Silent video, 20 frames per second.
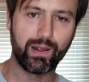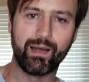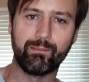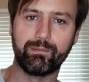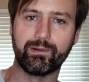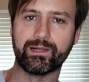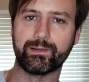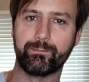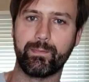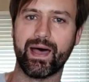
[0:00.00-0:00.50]

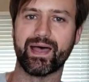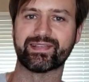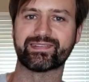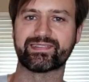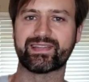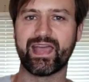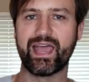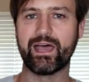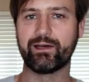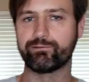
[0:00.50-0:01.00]
probably
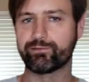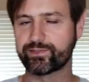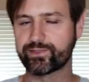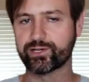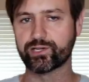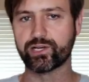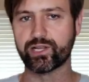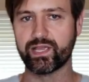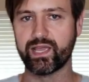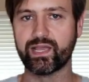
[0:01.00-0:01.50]
best to have
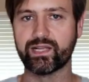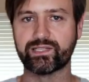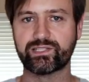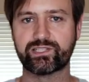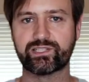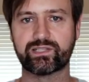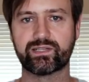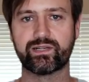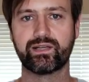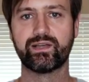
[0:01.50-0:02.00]

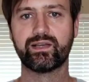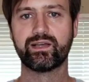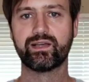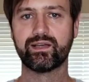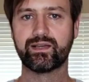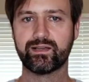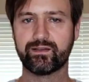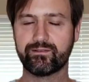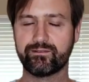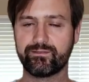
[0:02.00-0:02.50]
30-inch
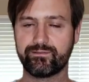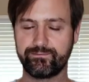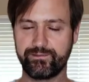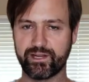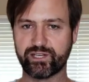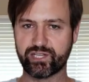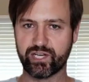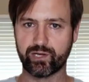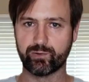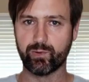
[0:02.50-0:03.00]

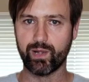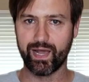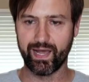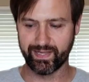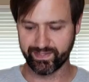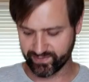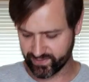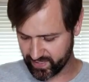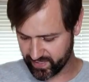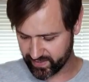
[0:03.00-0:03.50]
fishing
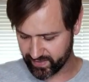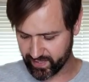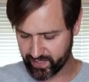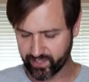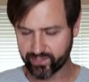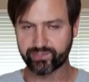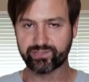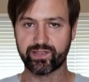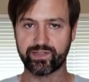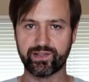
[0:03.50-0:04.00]
rods in
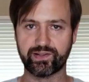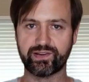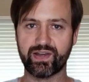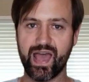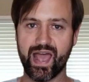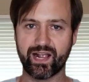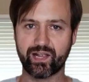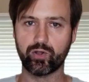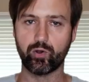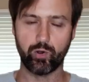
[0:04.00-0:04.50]
there so they're
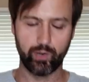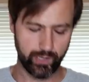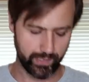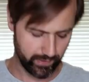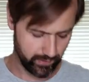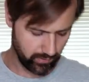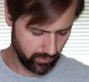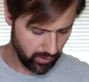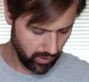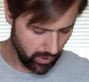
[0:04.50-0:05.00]
not
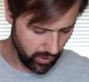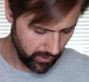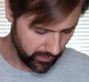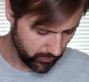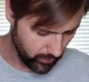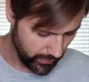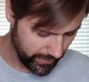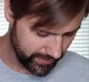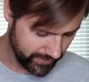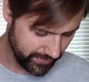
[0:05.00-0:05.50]
going all
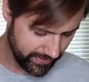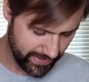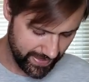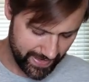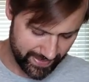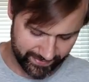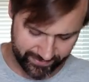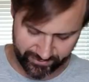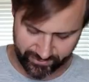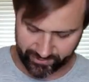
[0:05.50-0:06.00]
the way to the
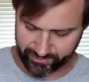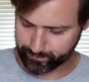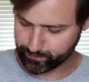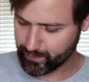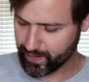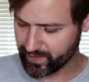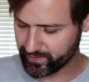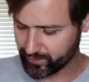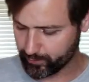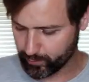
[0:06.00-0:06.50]
end. So that's
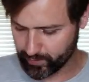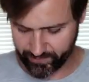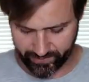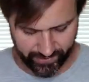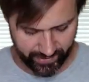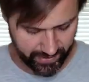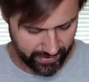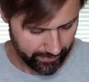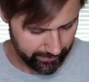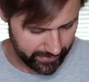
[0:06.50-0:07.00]
probably where
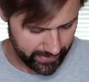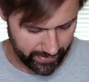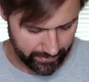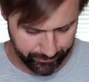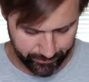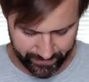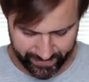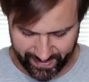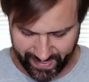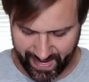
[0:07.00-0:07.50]
they're coming
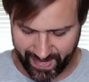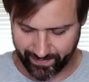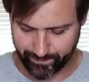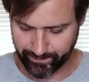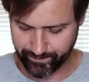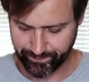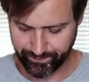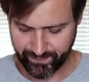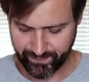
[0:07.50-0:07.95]
up with that.